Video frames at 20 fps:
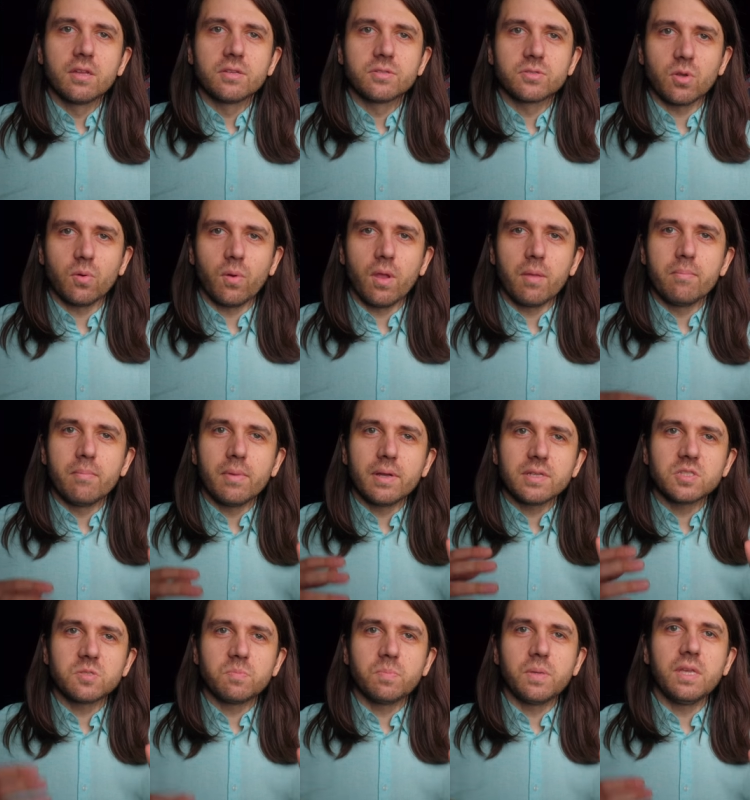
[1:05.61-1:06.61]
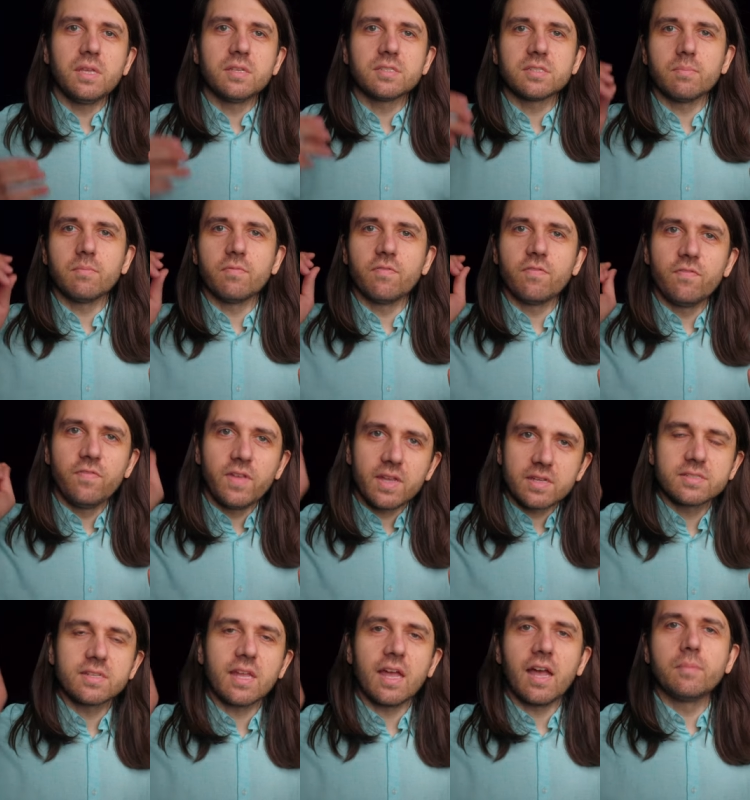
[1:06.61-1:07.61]
So it must be some
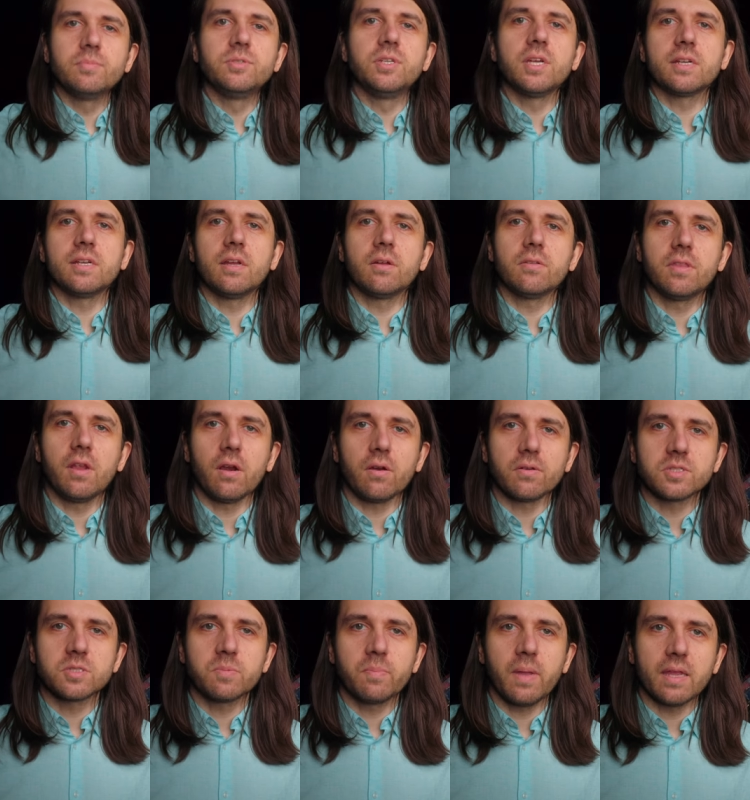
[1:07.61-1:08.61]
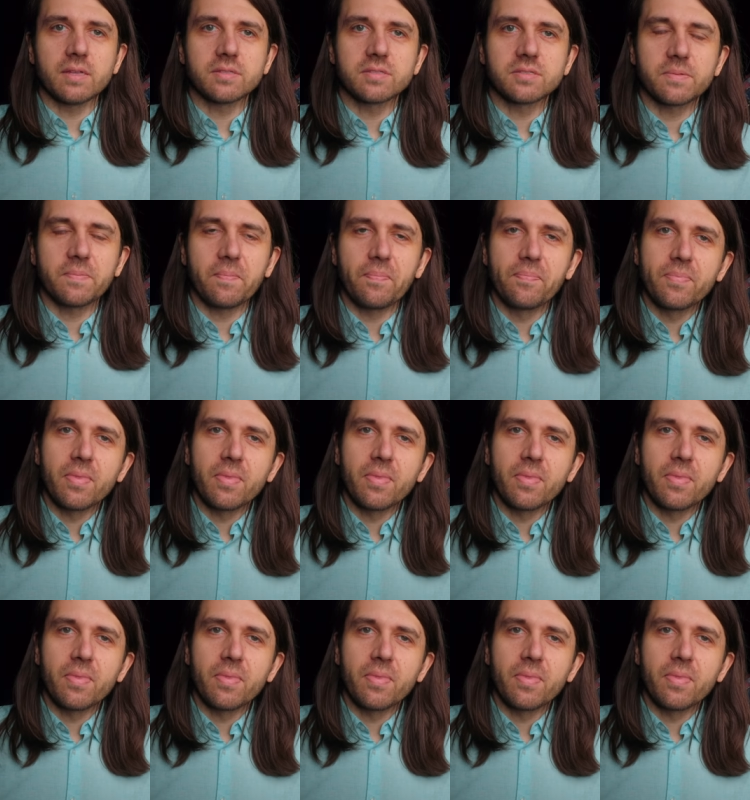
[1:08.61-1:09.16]
fixed object out there in space.